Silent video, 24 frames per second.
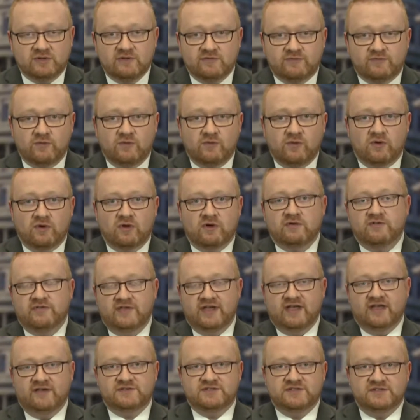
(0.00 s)
for
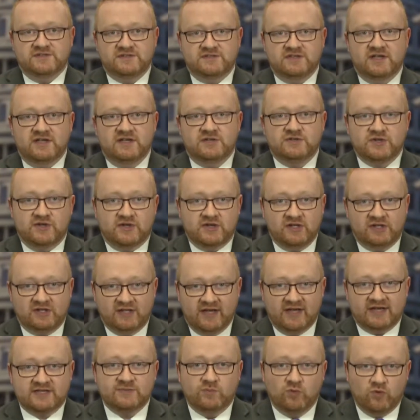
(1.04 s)
the FCC to
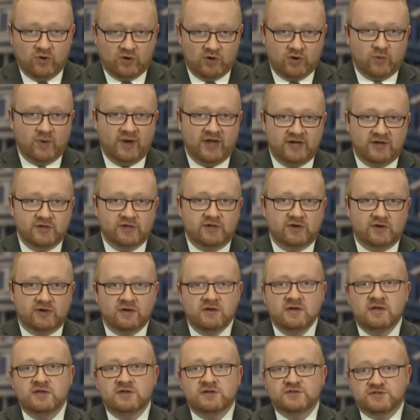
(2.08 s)
collect more granular
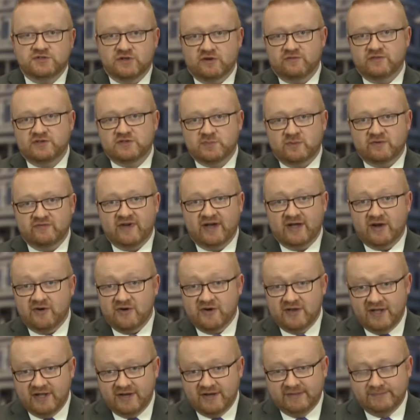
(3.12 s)
service provider
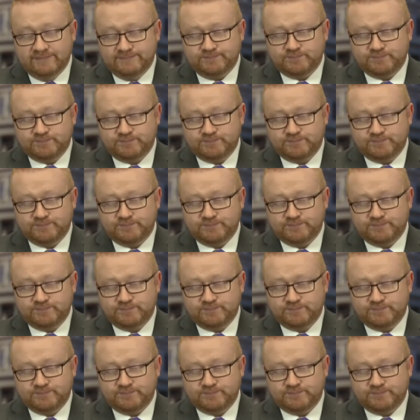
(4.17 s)
data.